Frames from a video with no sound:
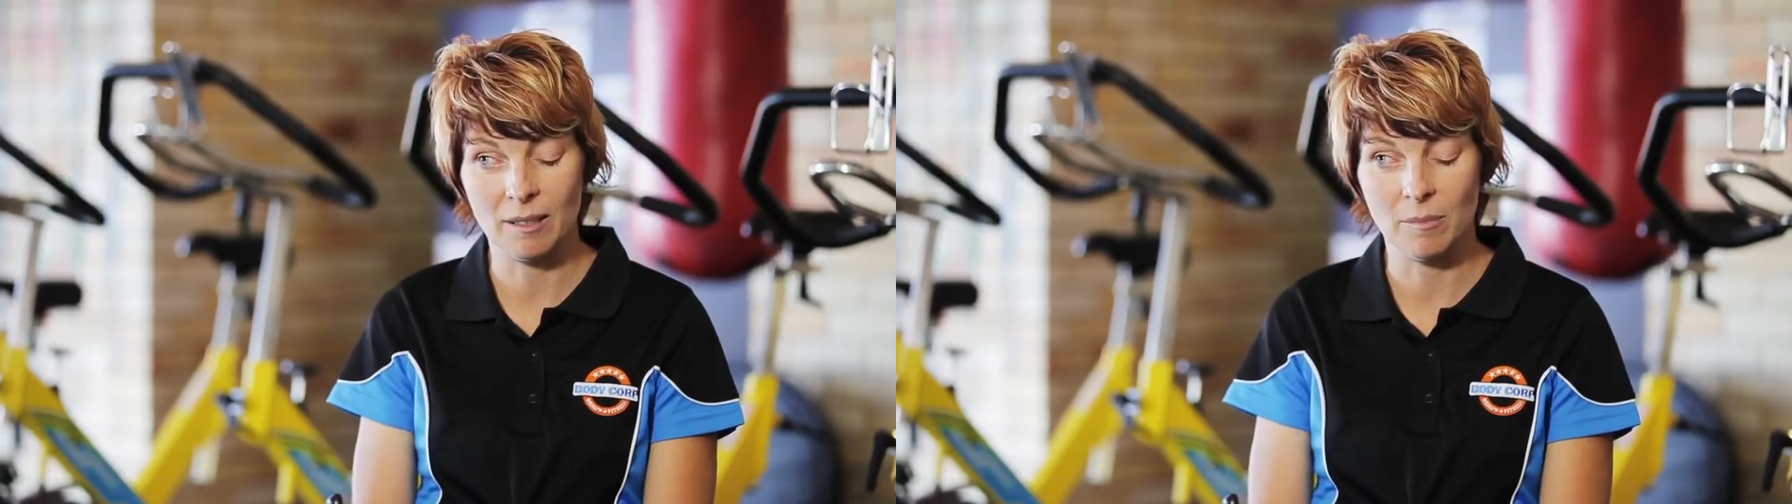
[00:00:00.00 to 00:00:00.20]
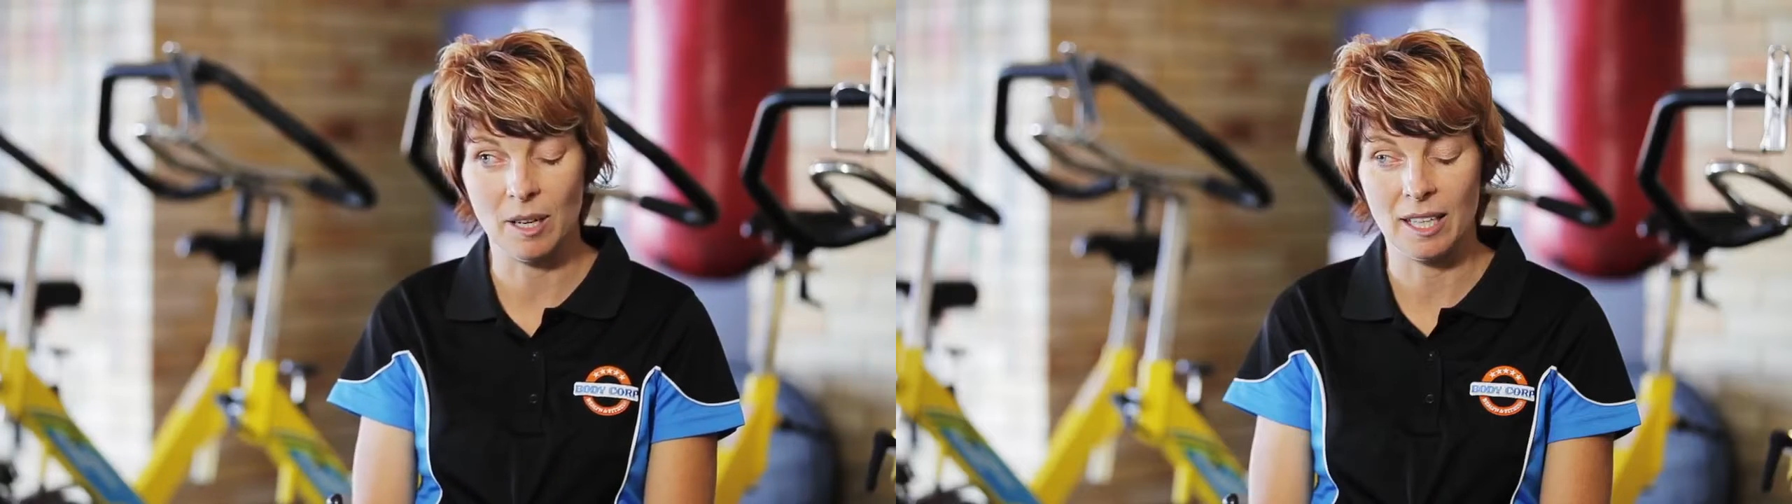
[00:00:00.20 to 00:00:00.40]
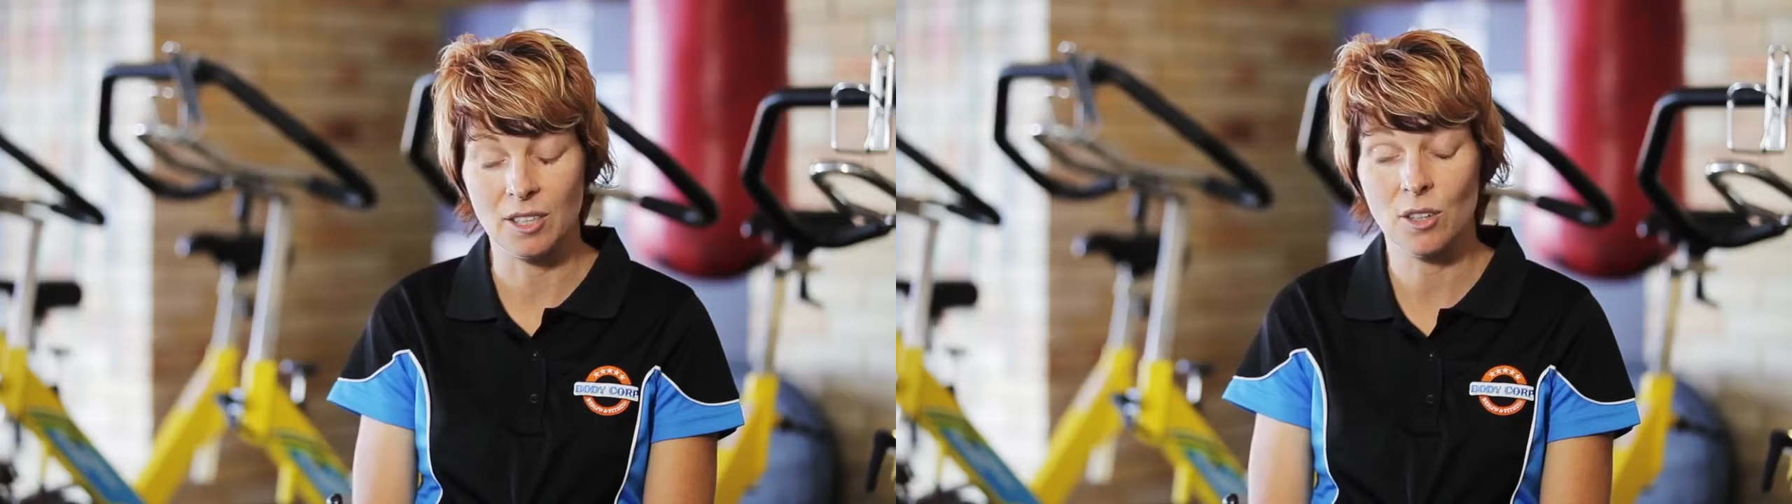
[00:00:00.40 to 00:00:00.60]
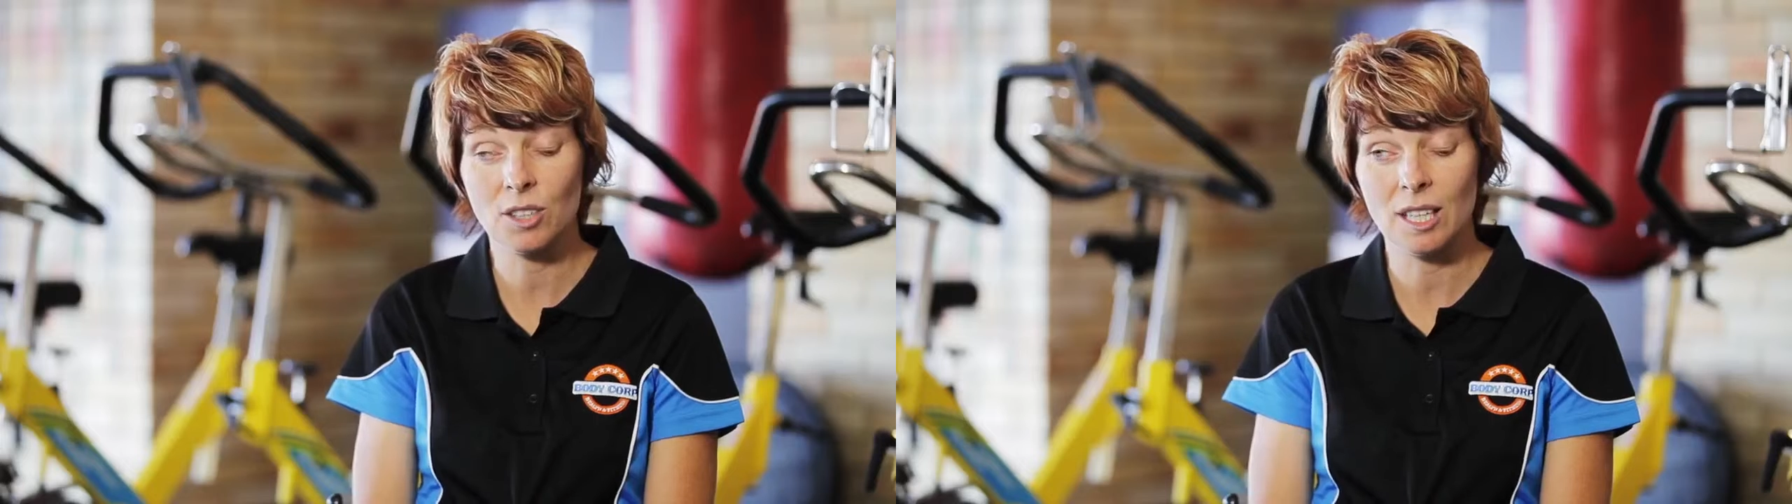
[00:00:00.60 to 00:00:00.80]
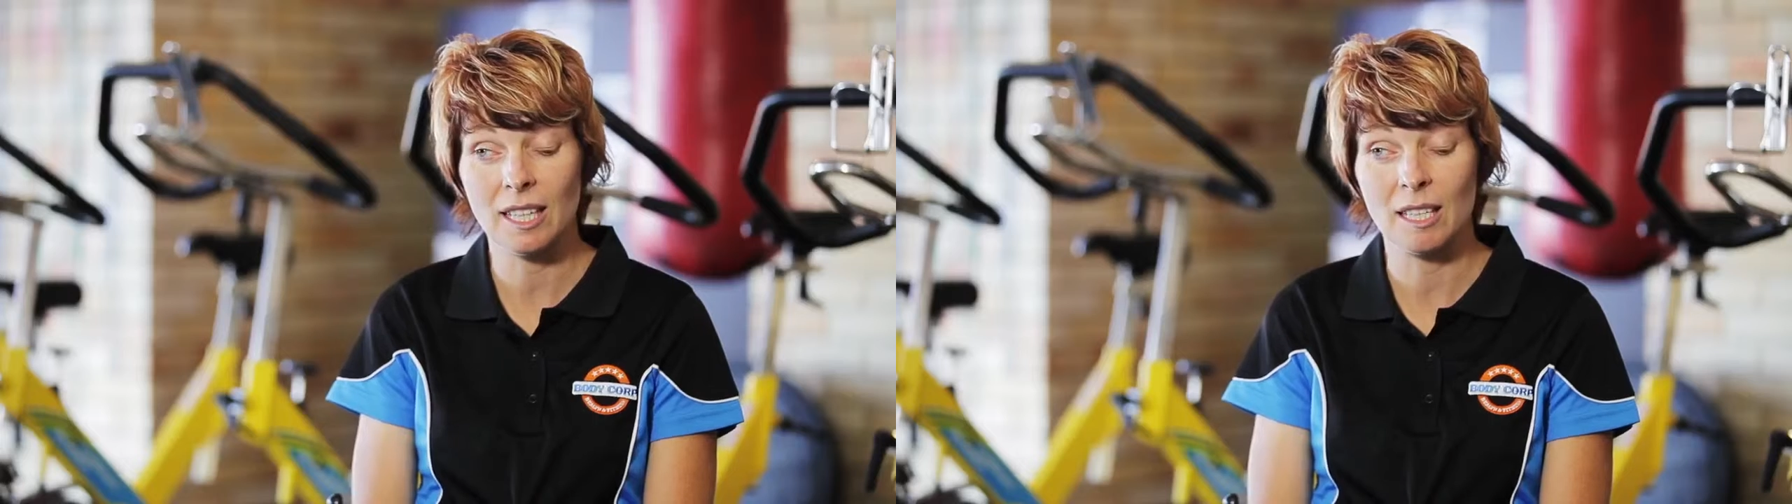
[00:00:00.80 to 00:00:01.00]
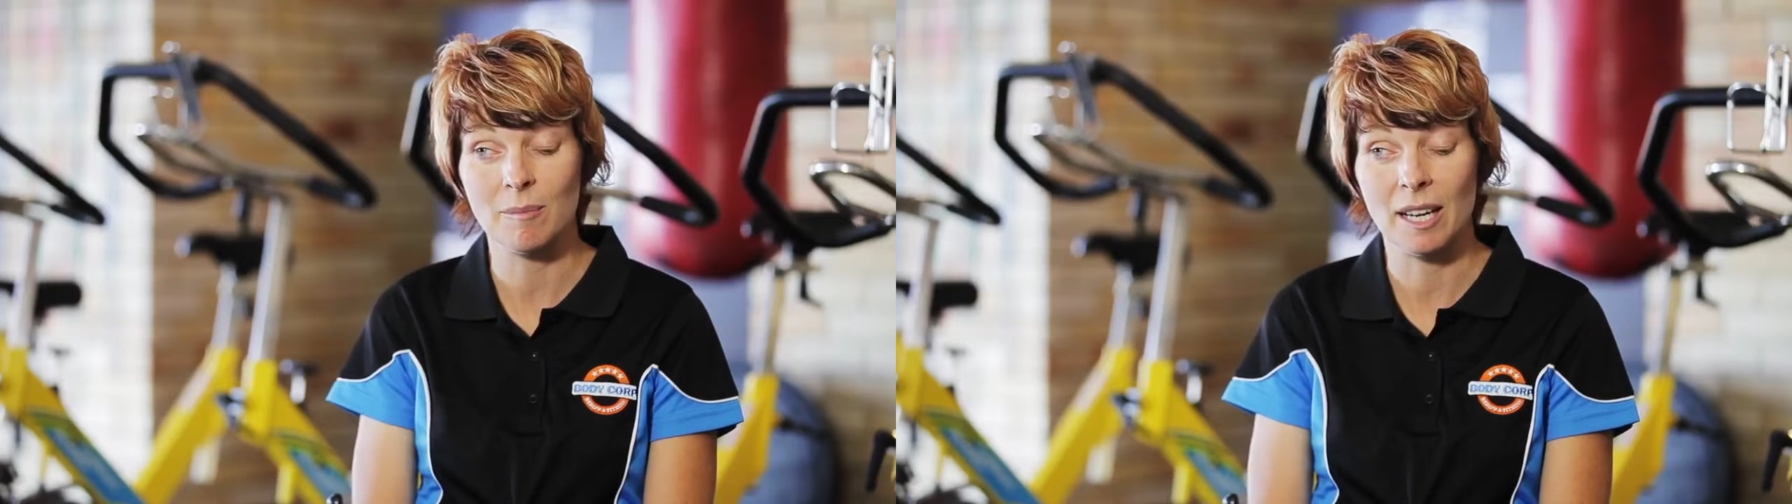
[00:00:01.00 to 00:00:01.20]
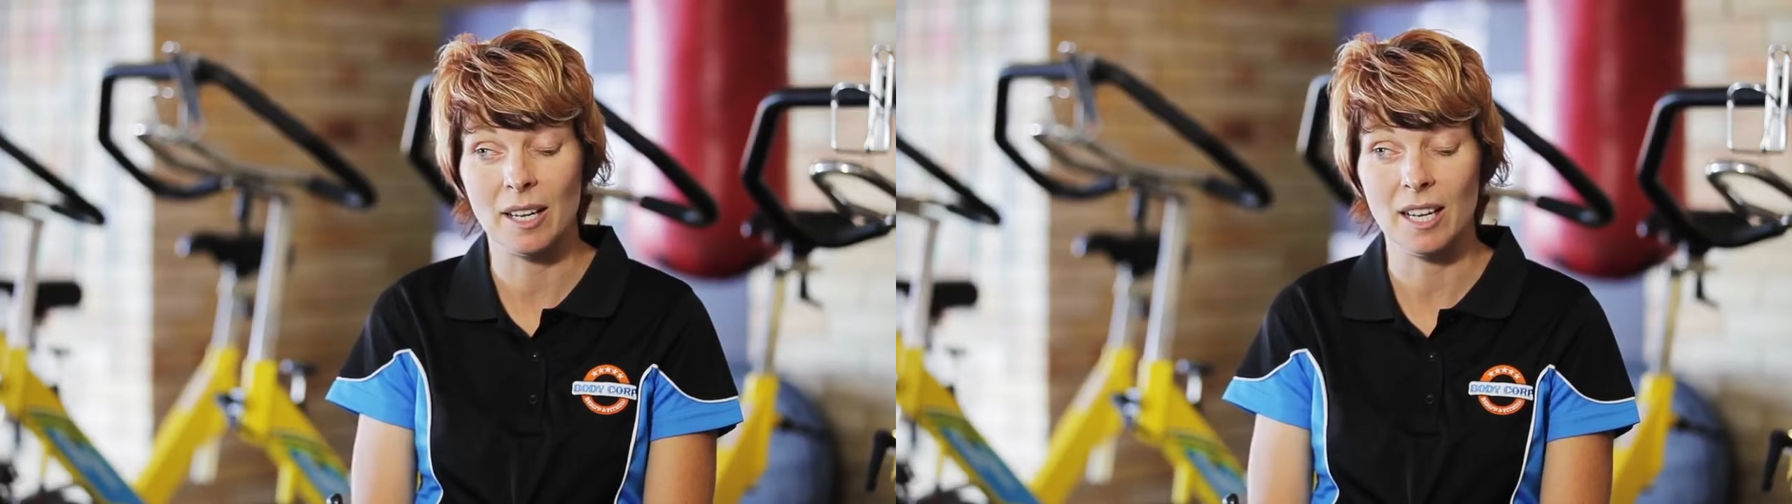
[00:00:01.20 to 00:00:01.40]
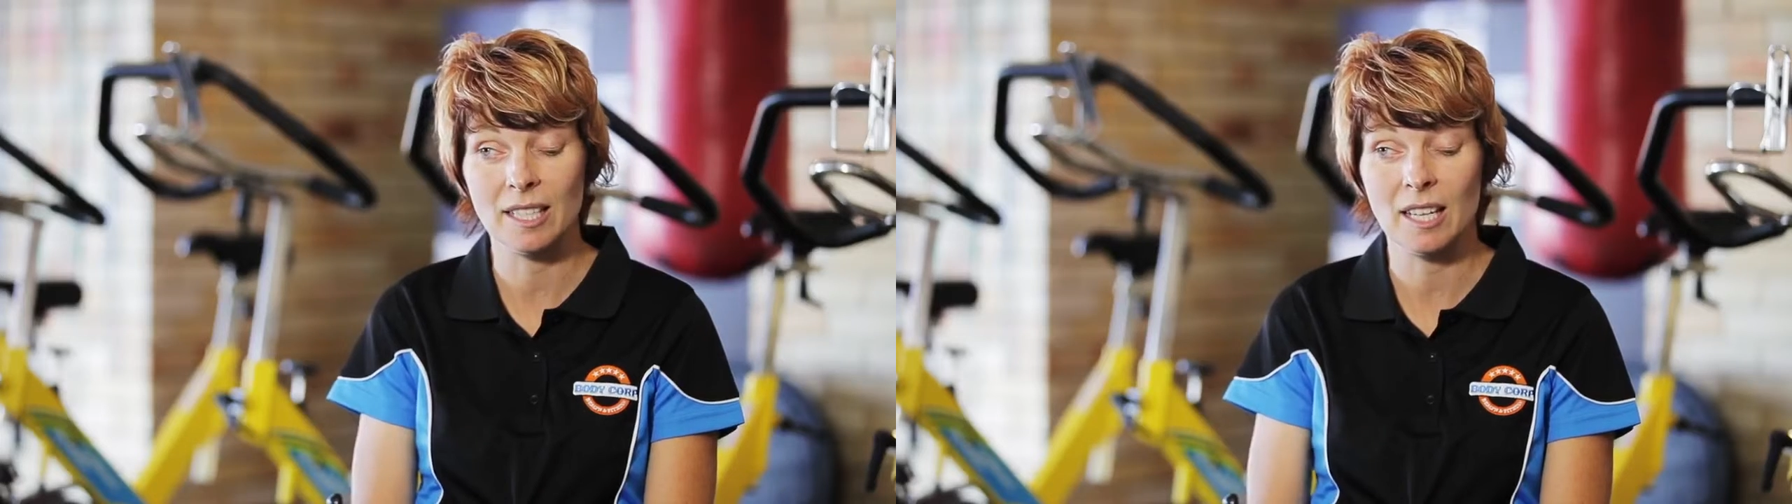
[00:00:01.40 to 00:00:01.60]
my doctor in Mount
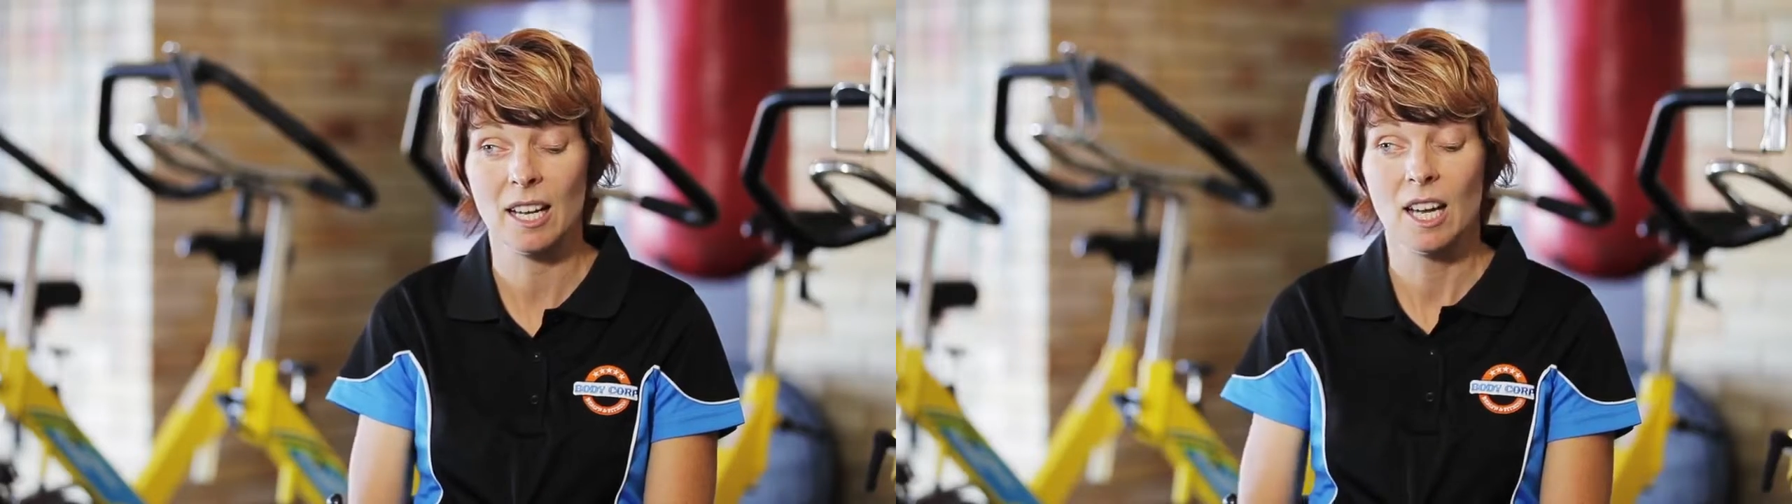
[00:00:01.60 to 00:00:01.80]
Isa,